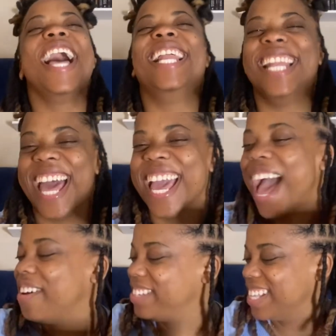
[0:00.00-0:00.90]
Like
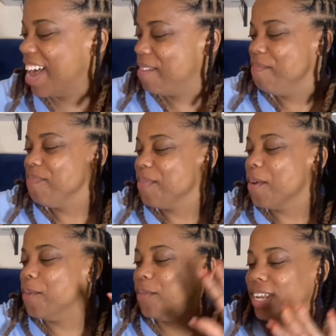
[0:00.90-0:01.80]
I was like
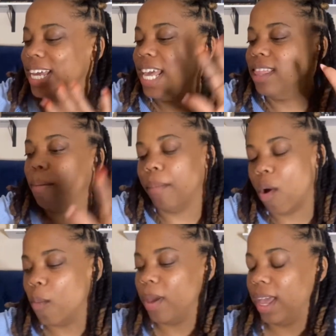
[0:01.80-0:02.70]
really in the
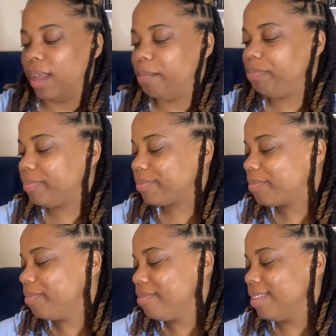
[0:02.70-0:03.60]
moment.
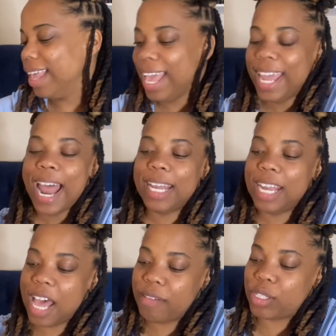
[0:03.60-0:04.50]
And I
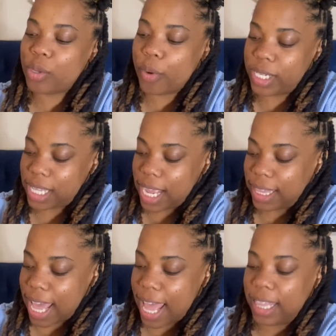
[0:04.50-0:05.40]
love stories like
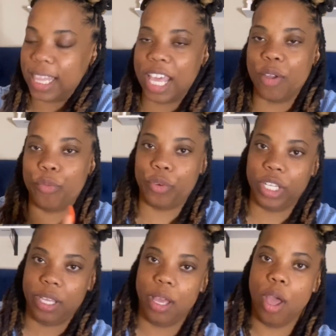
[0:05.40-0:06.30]
that can
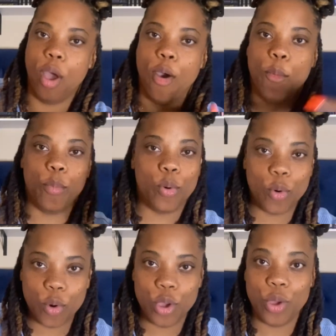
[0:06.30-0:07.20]
really
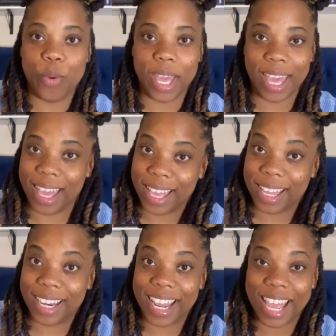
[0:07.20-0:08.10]
pull you
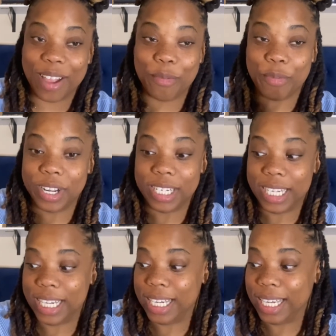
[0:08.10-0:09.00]
in and
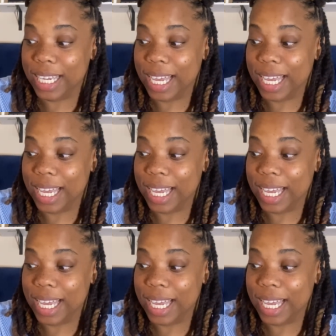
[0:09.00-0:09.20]
really